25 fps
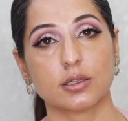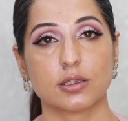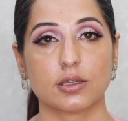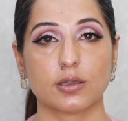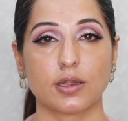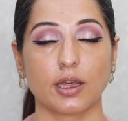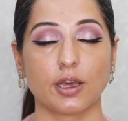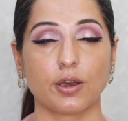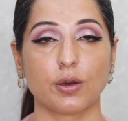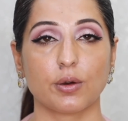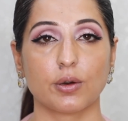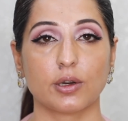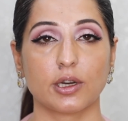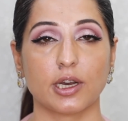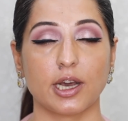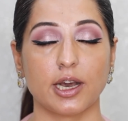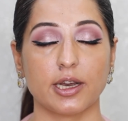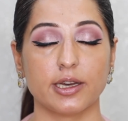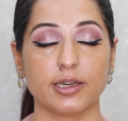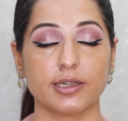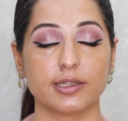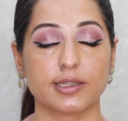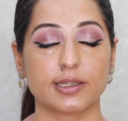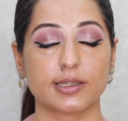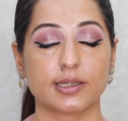So there you go,
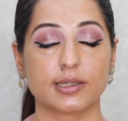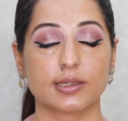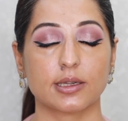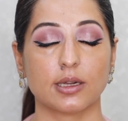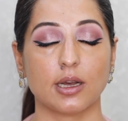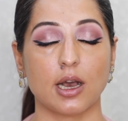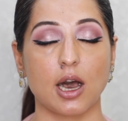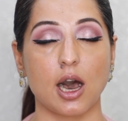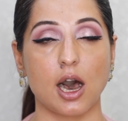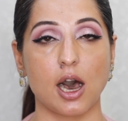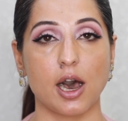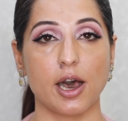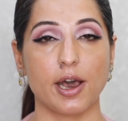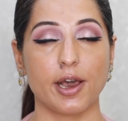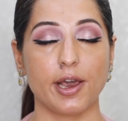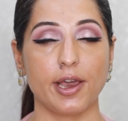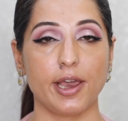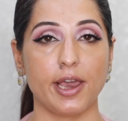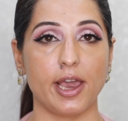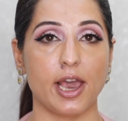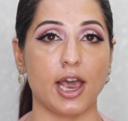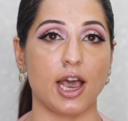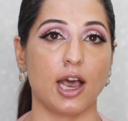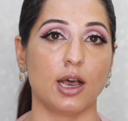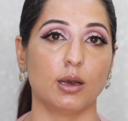guys.
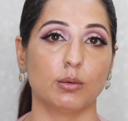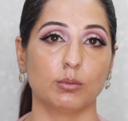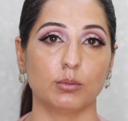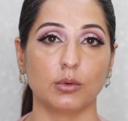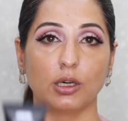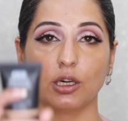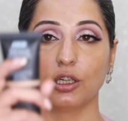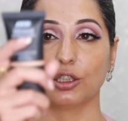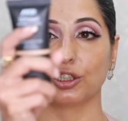I am